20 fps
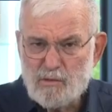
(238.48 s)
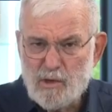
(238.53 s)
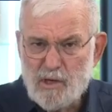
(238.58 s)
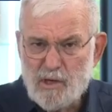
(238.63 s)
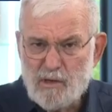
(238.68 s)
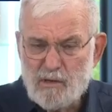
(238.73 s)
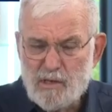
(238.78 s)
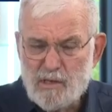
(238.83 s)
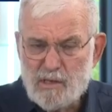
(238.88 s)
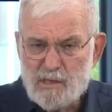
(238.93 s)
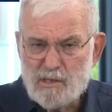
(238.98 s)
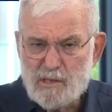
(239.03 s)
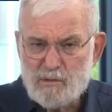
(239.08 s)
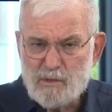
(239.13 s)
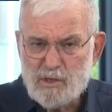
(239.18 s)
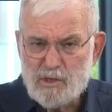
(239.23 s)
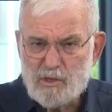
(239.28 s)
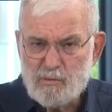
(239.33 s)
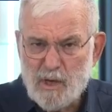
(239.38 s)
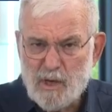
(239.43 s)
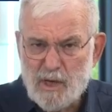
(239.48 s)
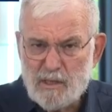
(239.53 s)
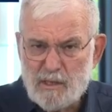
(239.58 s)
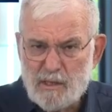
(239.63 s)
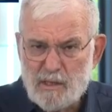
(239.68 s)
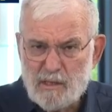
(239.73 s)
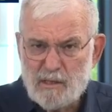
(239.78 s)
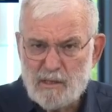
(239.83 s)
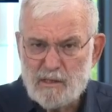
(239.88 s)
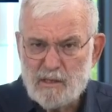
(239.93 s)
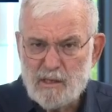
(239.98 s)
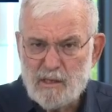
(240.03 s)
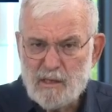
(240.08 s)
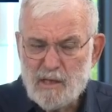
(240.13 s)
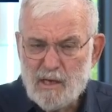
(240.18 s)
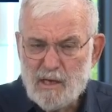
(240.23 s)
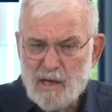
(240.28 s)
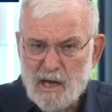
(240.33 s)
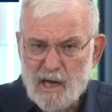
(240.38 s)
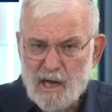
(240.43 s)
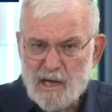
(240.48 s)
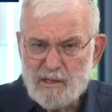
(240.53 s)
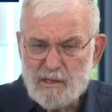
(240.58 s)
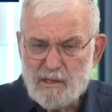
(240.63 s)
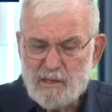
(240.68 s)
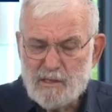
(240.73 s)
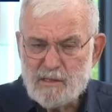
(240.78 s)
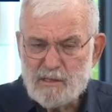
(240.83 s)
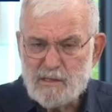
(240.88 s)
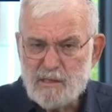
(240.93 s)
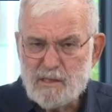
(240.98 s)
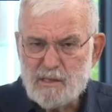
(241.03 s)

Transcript: to areas which might hurt others,